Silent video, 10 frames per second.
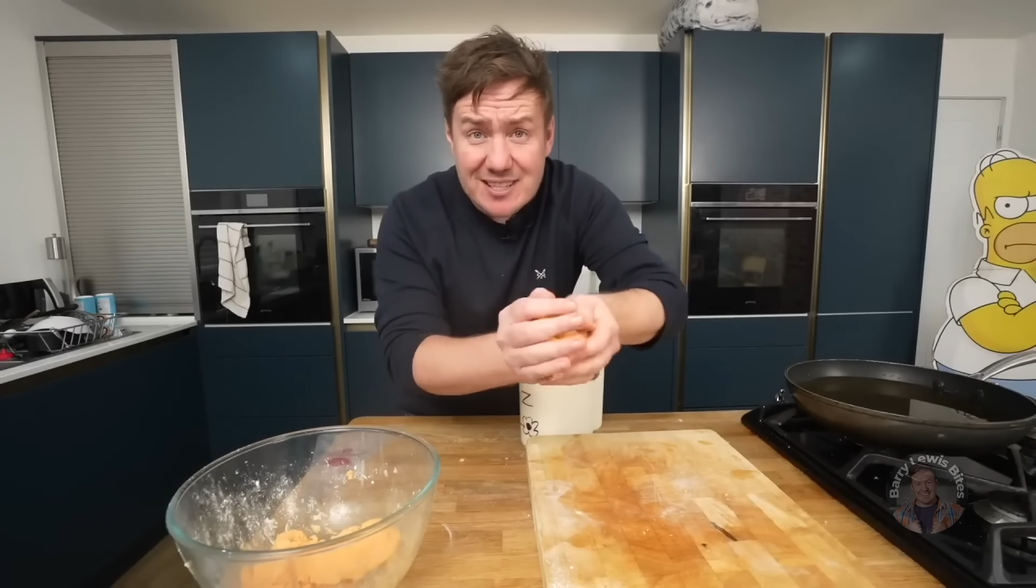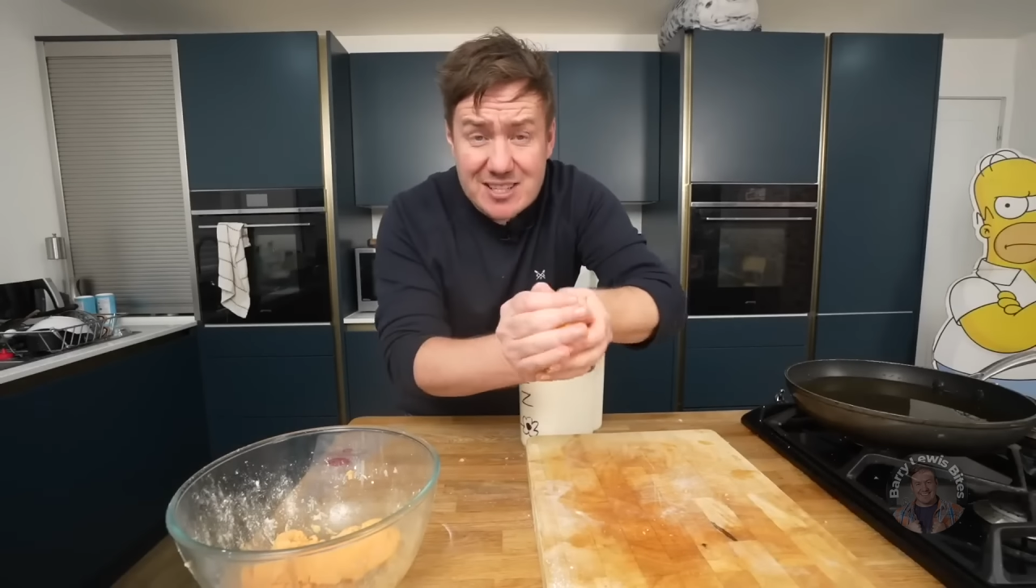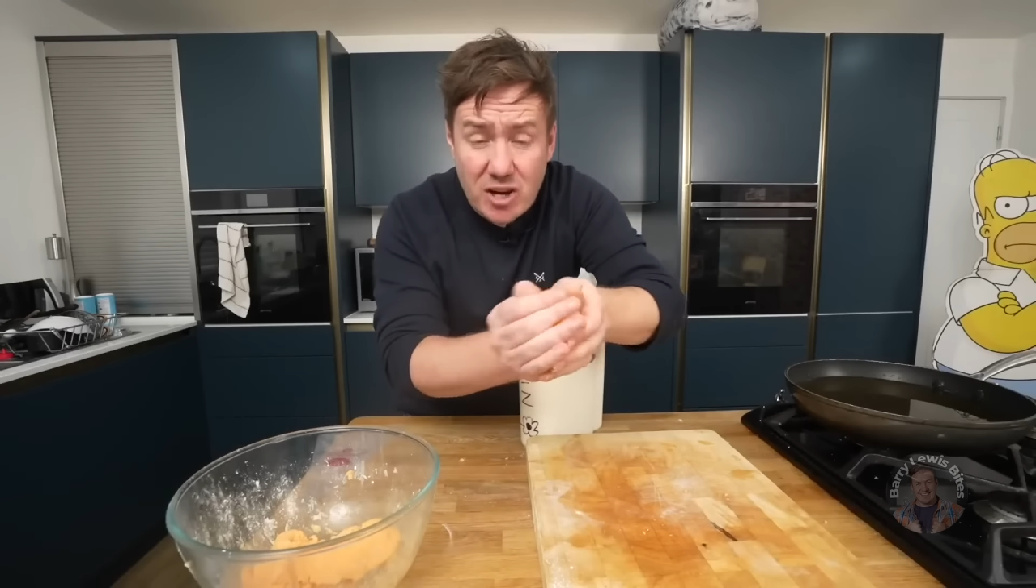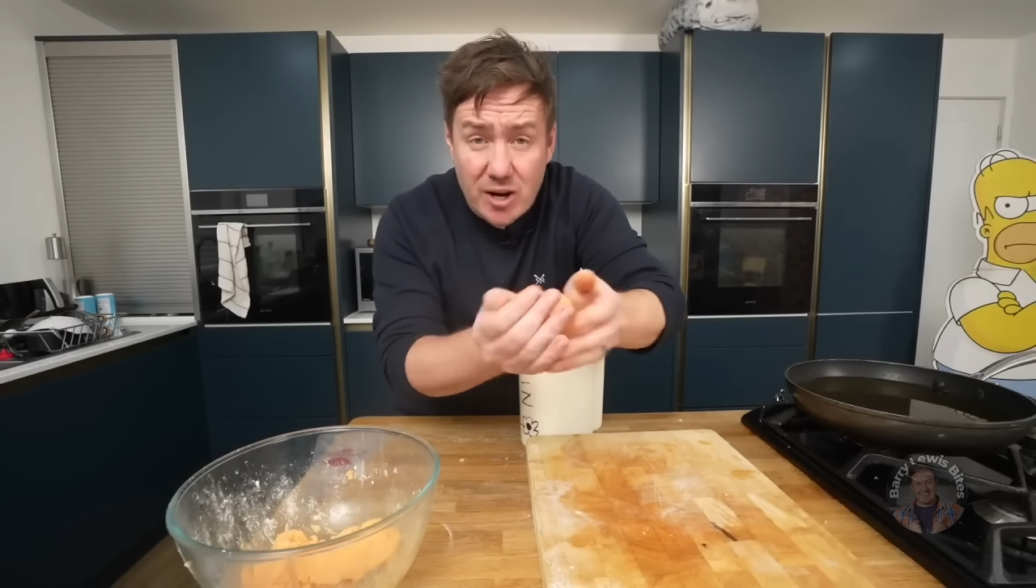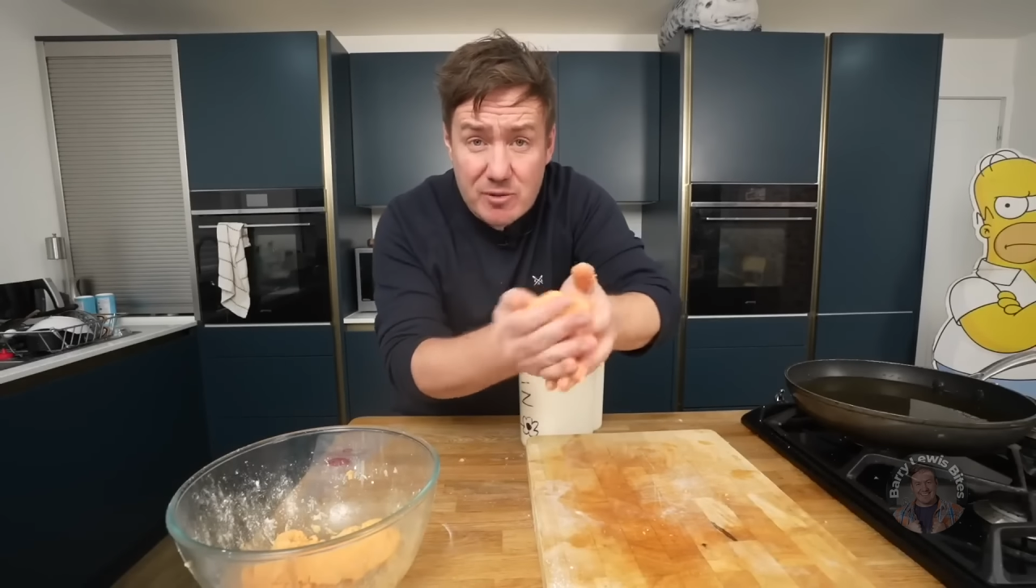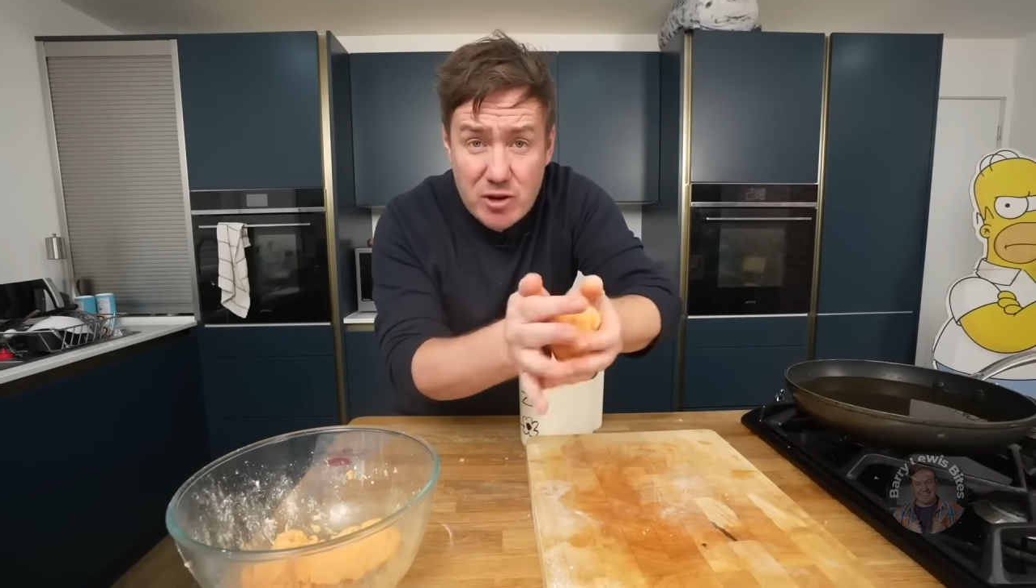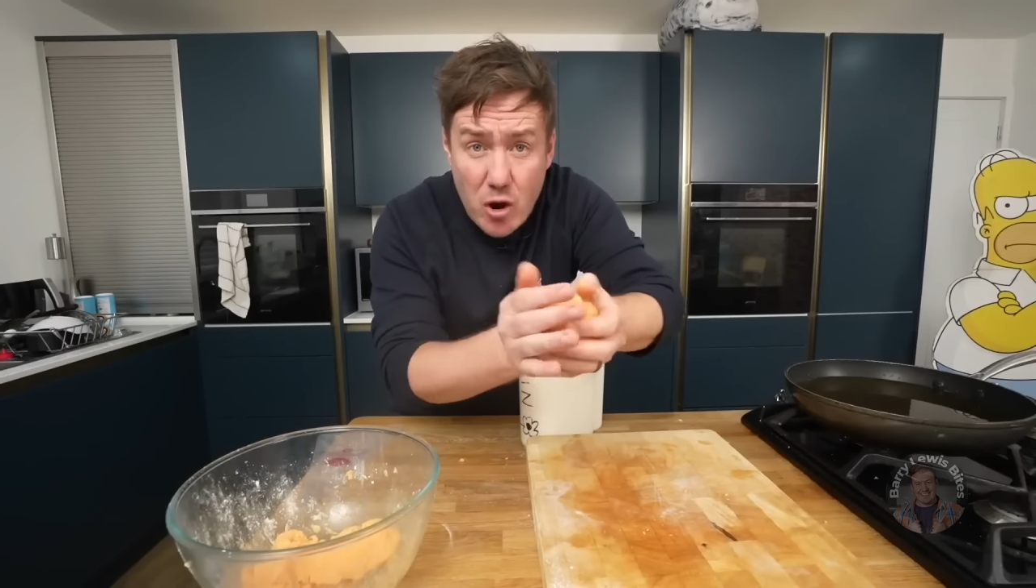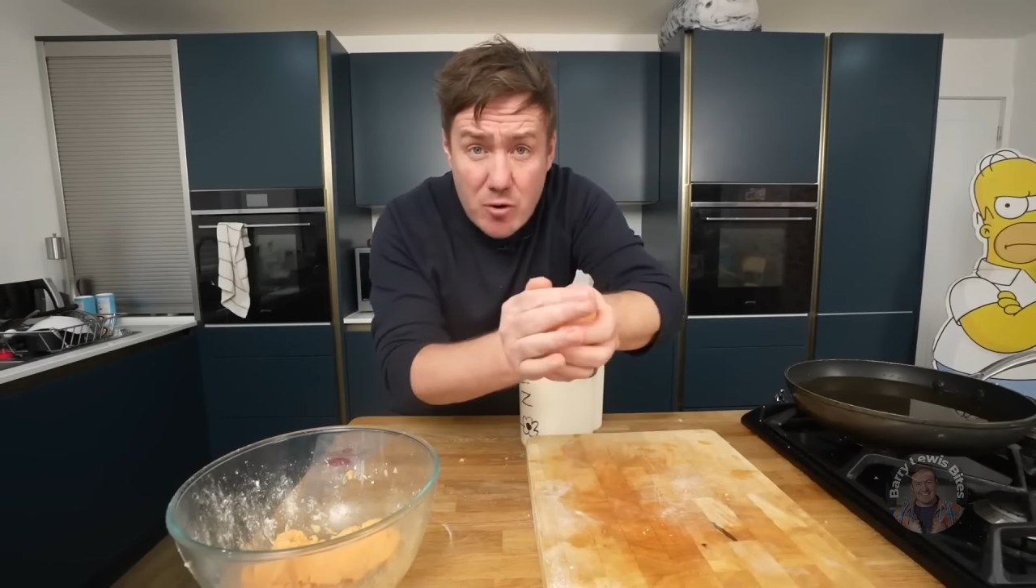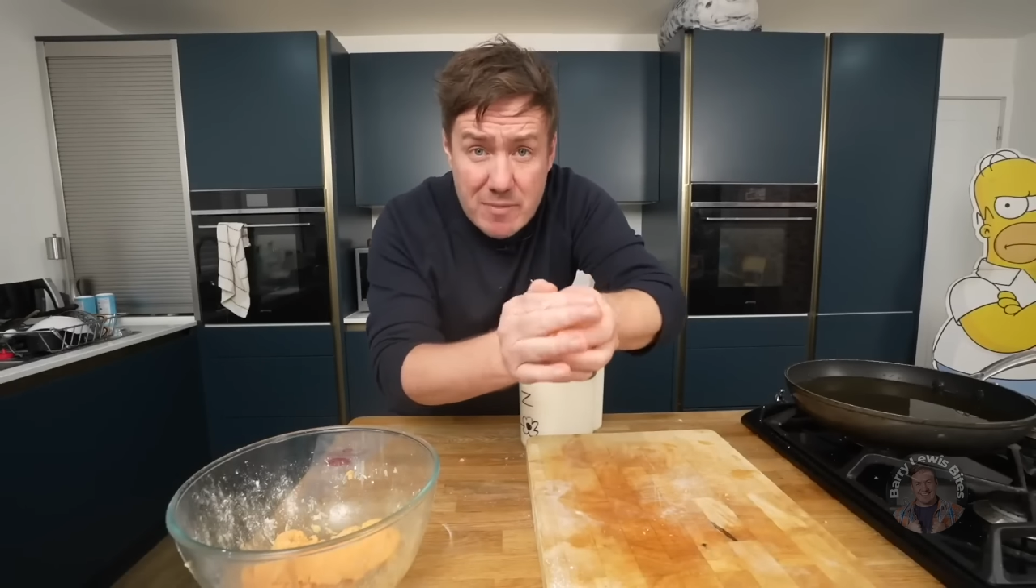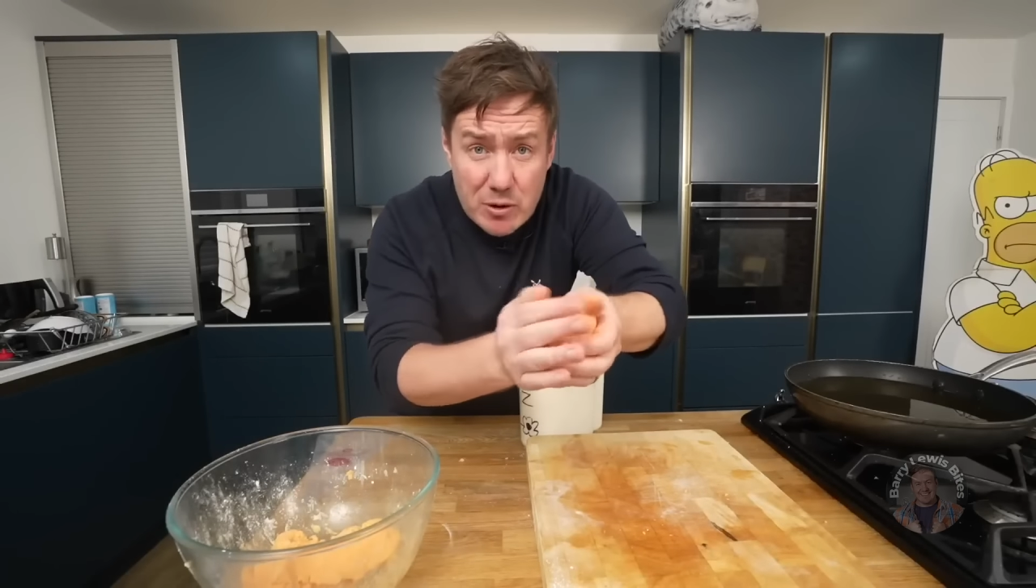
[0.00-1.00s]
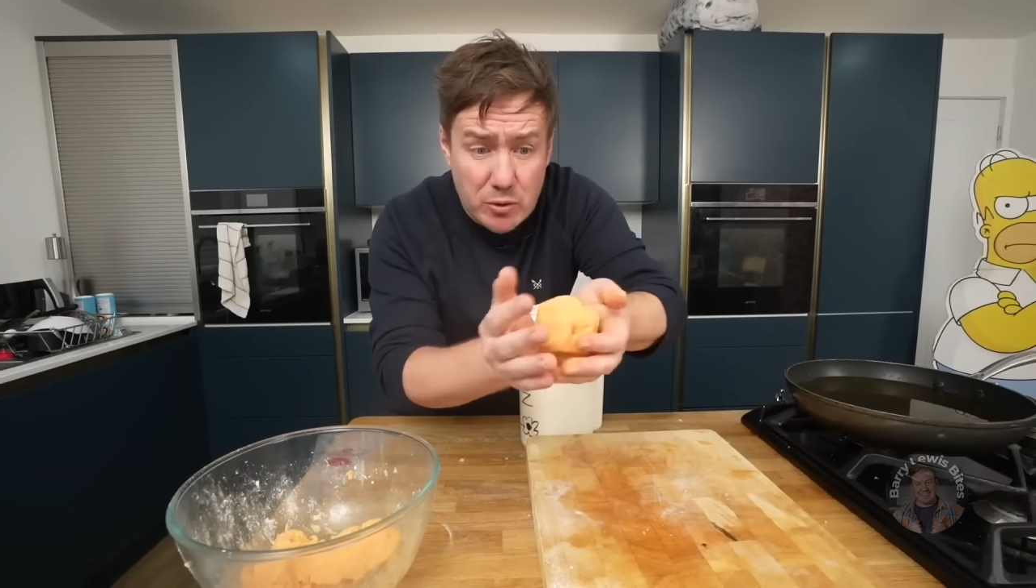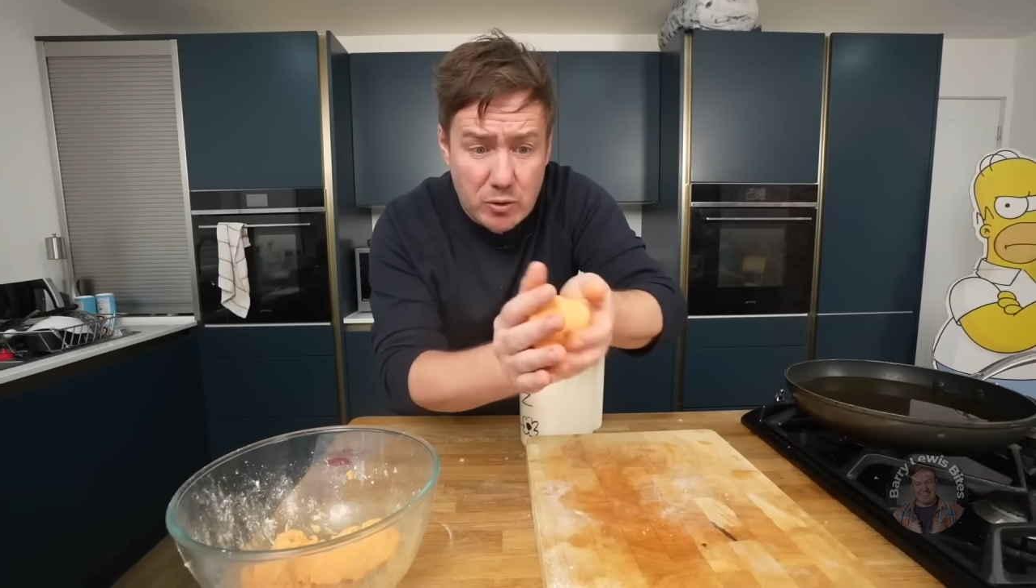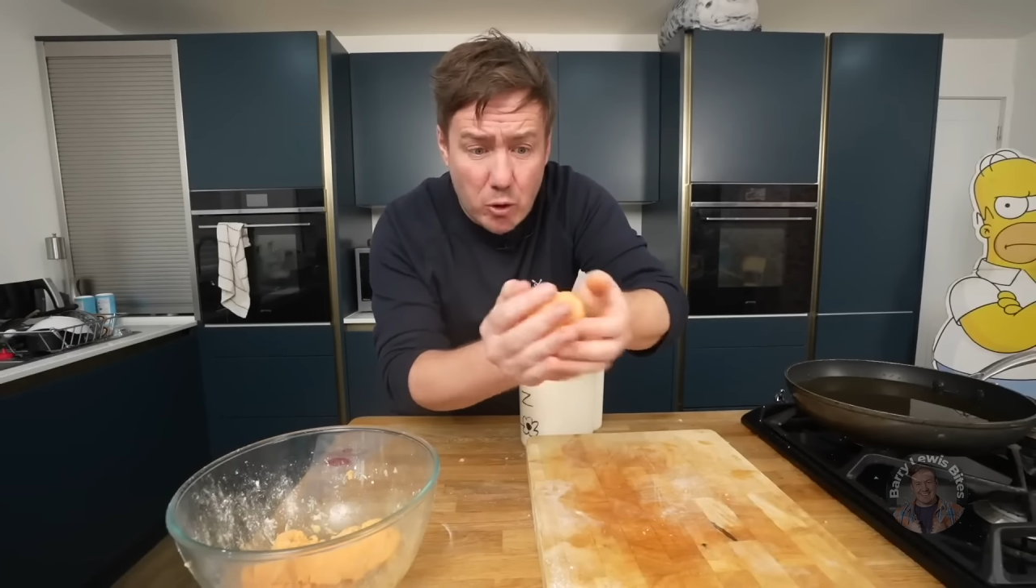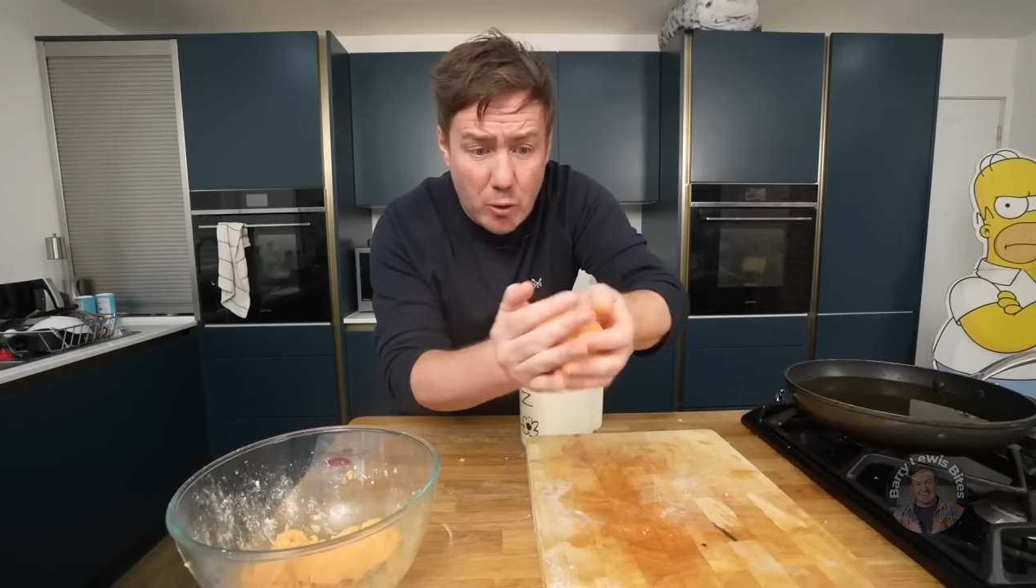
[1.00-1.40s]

this time no milk